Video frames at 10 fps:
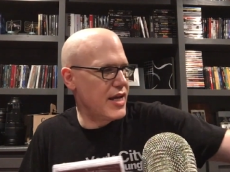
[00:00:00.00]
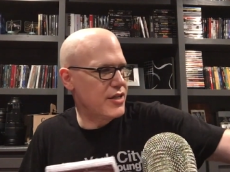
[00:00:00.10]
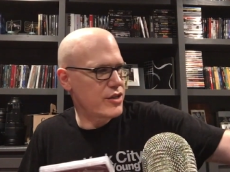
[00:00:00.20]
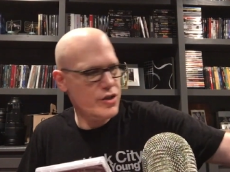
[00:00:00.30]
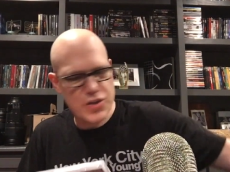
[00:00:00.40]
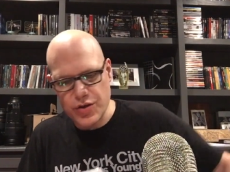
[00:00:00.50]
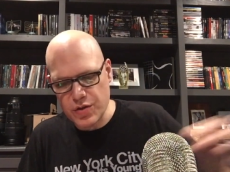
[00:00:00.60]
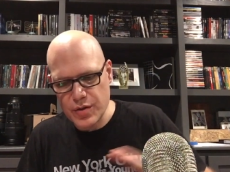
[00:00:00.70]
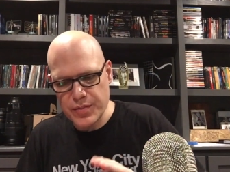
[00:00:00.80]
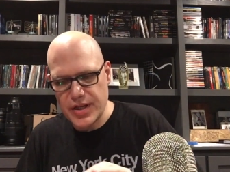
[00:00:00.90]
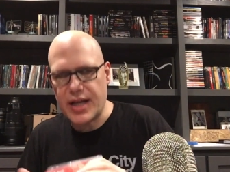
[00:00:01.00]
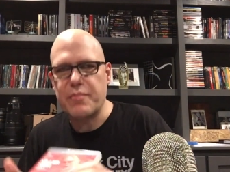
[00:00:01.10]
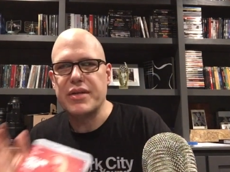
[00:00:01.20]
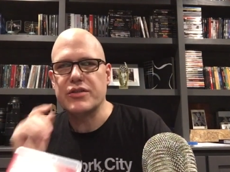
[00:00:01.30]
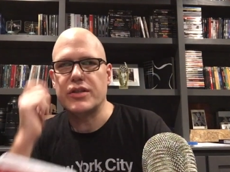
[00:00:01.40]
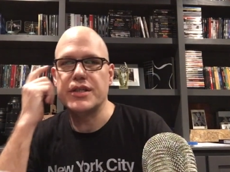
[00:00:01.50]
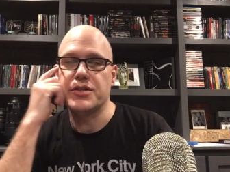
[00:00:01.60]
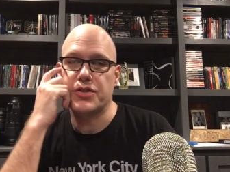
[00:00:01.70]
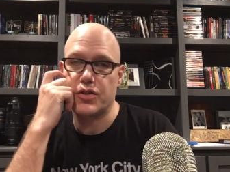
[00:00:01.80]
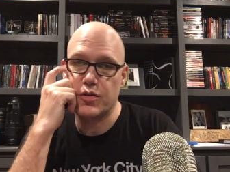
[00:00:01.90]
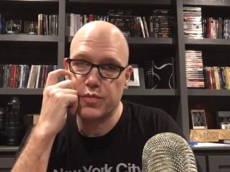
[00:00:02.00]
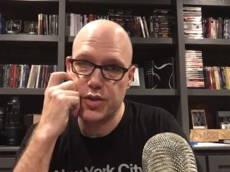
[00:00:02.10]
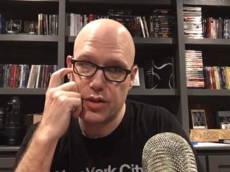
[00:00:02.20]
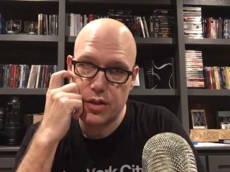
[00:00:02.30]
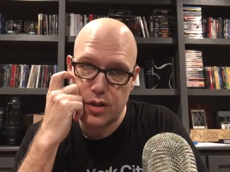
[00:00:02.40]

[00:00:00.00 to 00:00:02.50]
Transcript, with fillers: disturbed, like a mentally disturbed